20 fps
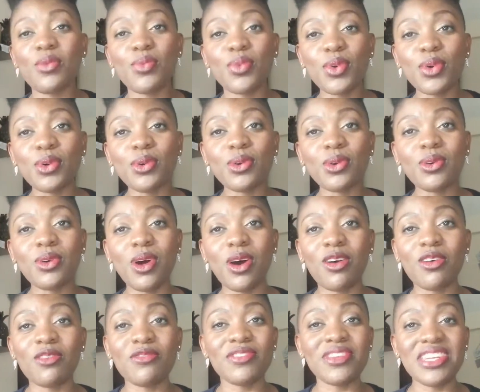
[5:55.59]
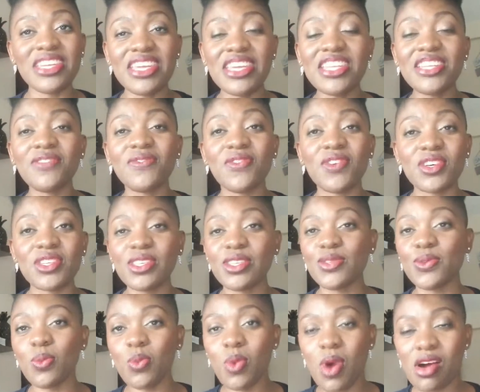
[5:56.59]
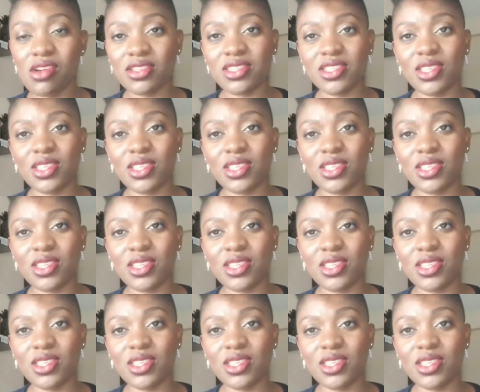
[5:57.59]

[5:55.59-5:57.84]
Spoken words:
rule of need versus want.